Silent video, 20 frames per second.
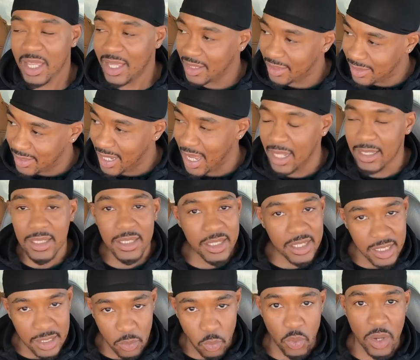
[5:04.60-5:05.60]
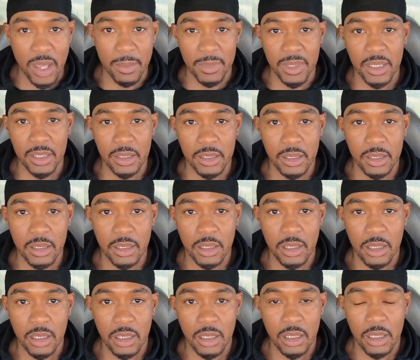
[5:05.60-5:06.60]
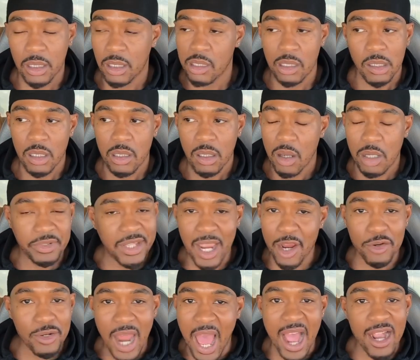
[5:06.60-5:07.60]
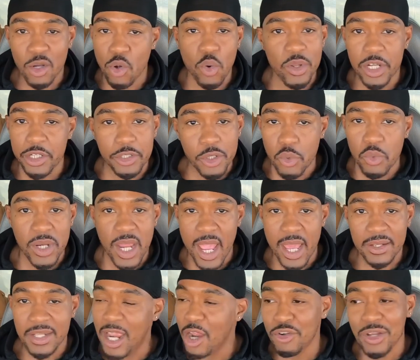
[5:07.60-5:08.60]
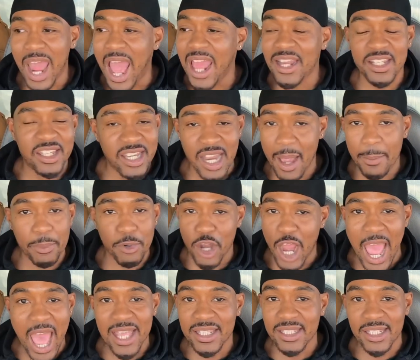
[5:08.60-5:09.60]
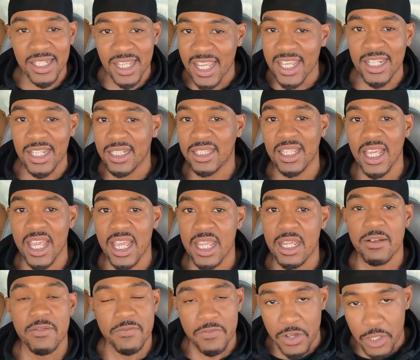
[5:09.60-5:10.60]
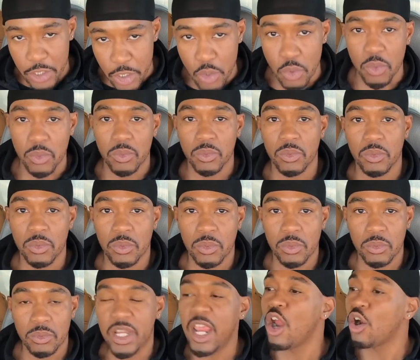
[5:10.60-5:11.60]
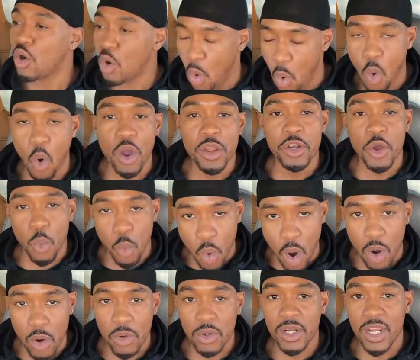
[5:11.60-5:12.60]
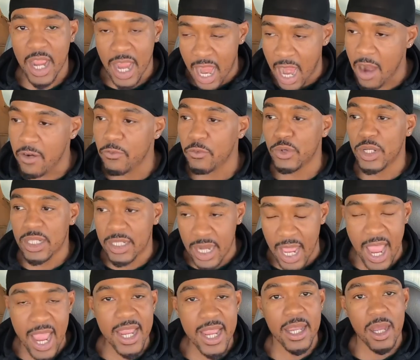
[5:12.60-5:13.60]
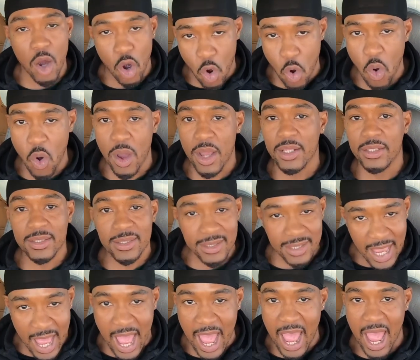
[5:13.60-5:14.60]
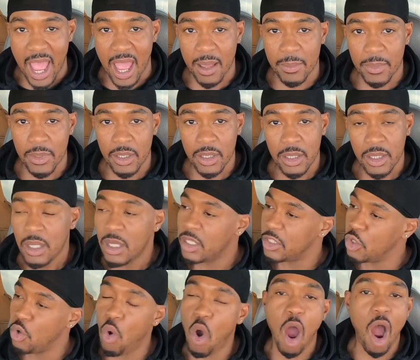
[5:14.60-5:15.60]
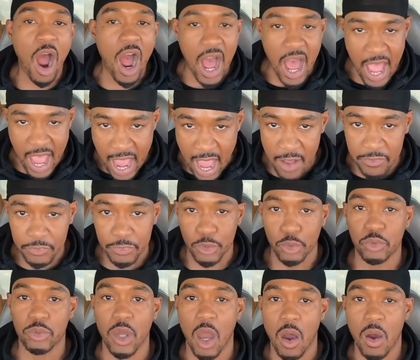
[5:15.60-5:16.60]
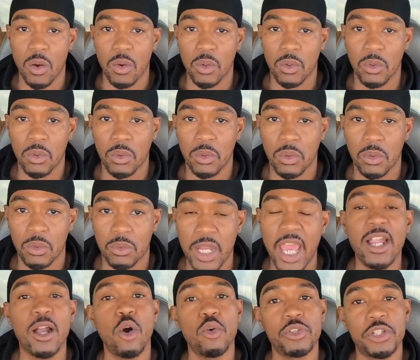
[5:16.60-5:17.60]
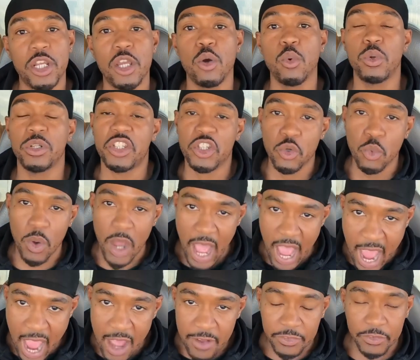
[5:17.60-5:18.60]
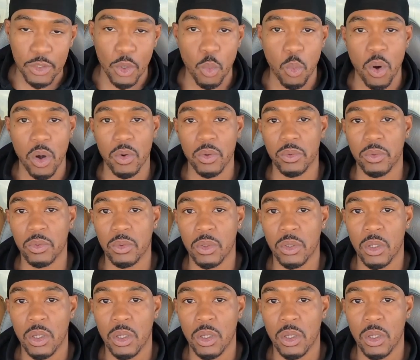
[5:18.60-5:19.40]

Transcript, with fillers: intelligent women, they're not going to do that. They're not jeopardizing anything for you. They're going to work every day on time. You are an afterthought. They're going to deal with you after work